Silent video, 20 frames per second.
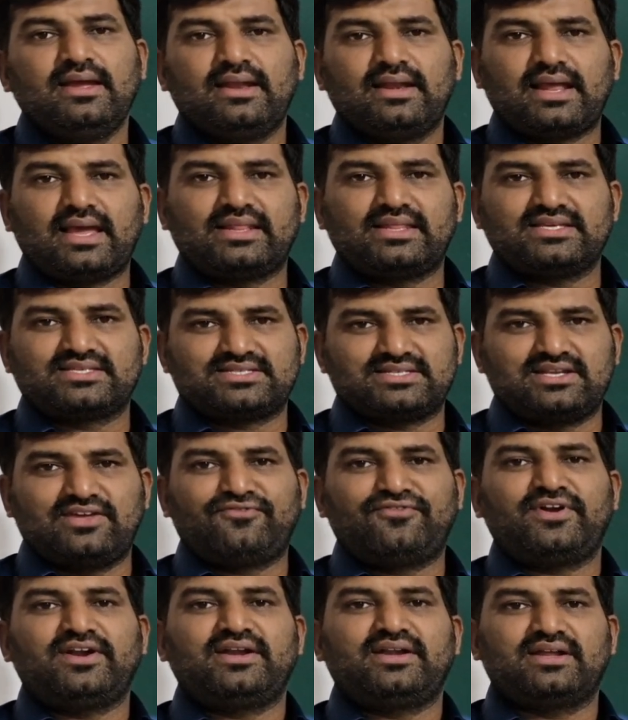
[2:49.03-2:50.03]
Like this,
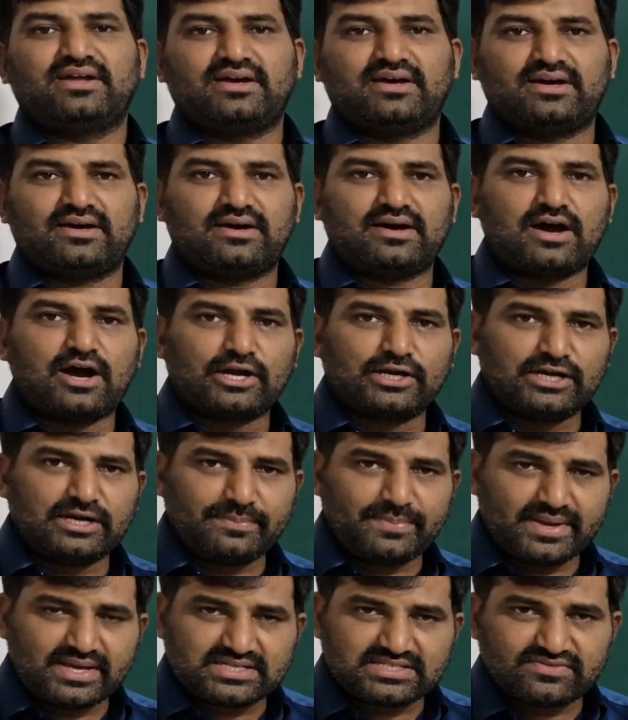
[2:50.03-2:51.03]
different
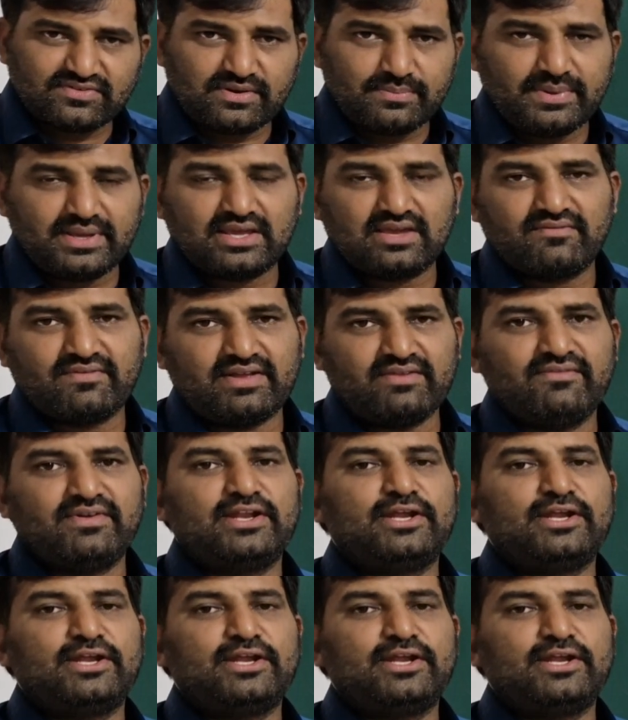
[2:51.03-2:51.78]
ordered pairs will be given.